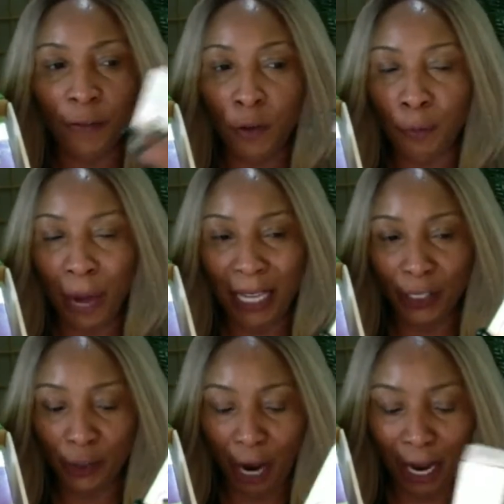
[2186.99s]
you
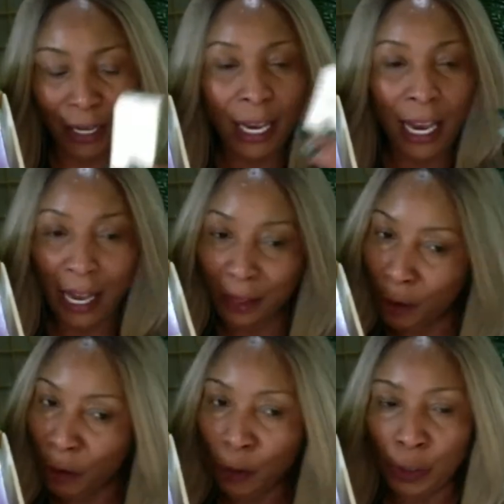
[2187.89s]
pat dry and
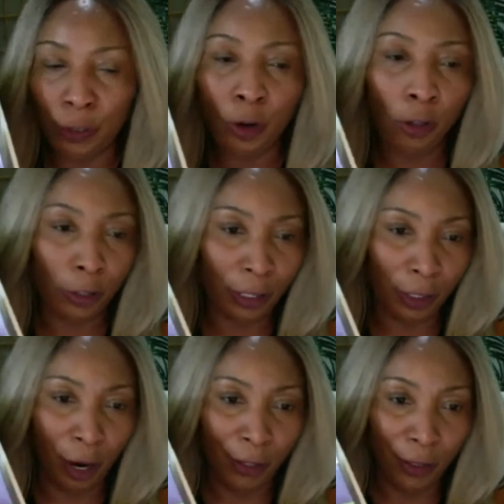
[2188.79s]
you're good to go to
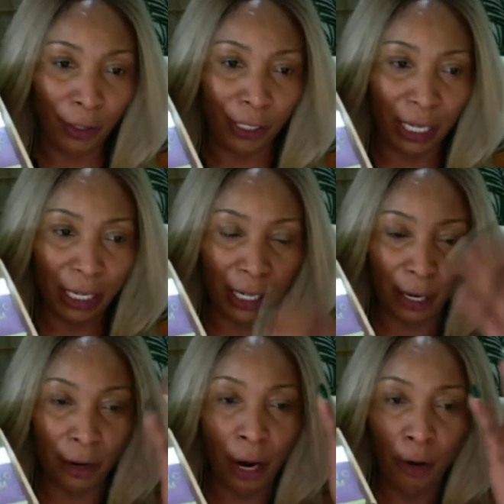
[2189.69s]
start your skincare